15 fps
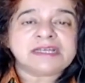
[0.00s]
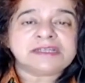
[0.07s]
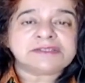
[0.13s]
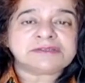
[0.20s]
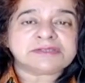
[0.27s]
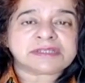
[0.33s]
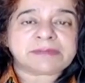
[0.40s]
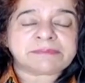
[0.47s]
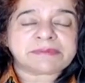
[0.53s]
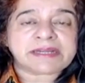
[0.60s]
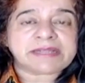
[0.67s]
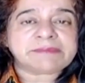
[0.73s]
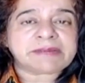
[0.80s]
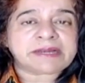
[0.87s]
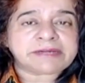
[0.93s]
So
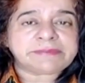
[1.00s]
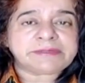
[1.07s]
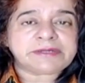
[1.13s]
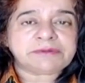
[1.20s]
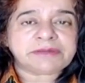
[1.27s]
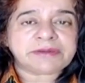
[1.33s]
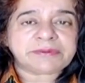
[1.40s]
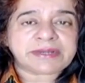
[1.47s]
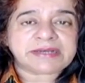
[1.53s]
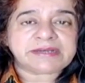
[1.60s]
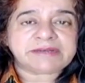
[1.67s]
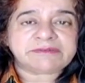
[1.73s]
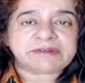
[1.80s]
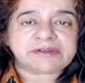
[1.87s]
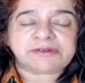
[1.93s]
somebody might be doing well
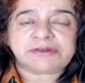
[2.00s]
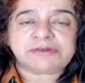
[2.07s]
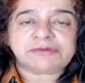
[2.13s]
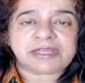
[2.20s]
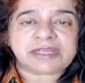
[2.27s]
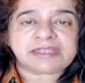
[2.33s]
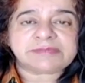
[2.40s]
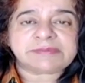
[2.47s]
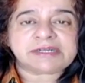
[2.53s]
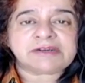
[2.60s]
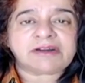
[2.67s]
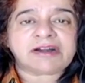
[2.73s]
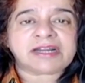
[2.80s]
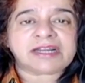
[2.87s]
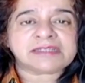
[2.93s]
in one or two things, but
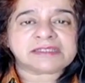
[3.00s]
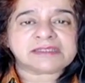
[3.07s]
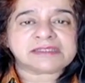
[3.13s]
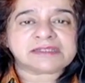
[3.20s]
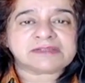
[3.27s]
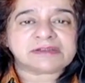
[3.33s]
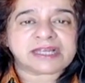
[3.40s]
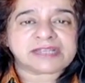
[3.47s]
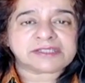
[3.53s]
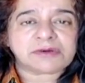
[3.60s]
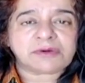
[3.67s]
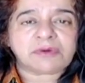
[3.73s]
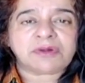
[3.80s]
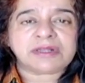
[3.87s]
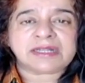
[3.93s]
not as a
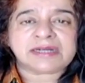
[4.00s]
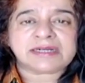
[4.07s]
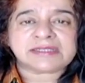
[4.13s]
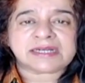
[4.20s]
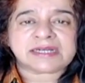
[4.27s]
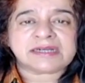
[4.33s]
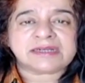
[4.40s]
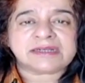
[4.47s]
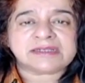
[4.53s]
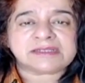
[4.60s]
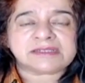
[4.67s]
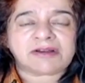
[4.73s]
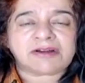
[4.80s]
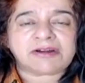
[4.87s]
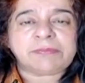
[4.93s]
whole, that sector is
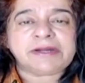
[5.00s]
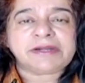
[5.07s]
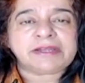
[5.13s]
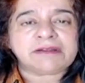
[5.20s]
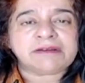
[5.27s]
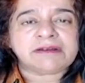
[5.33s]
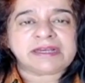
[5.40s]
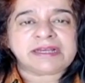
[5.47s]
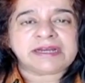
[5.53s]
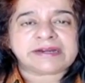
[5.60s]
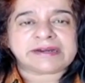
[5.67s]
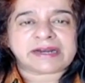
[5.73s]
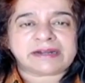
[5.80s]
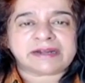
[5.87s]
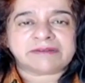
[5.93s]
not particularly
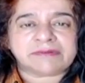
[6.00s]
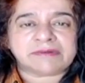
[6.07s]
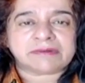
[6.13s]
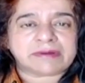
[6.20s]
attractive.